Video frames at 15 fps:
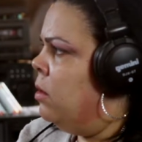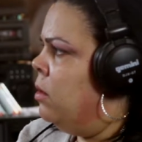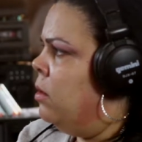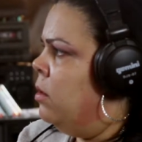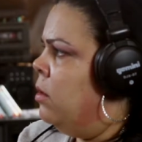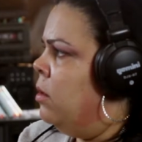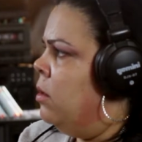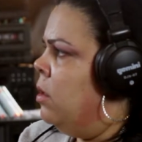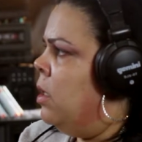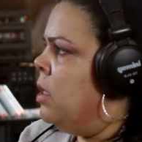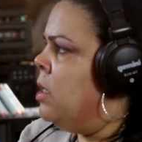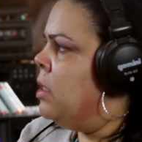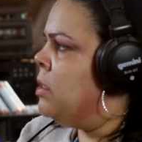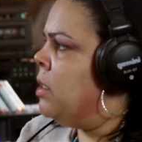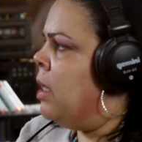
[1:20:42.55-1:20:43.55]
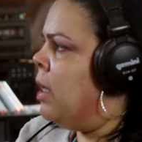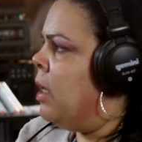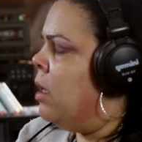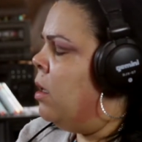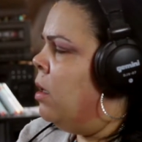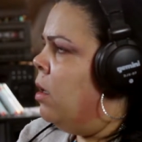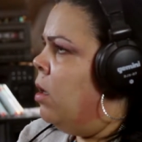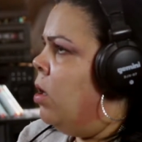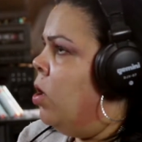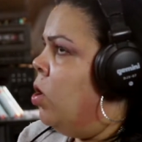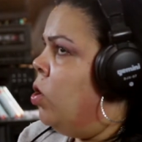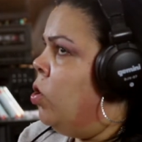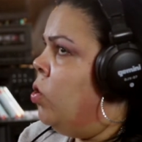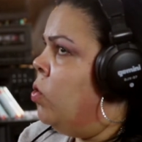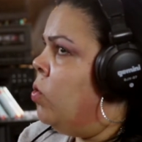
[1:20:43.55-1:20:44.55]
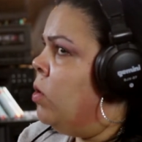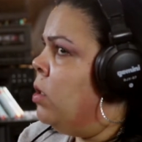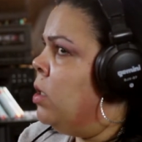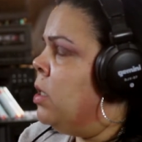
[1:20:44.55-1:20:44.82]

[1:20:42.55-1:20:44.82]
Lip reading: And it's like, you're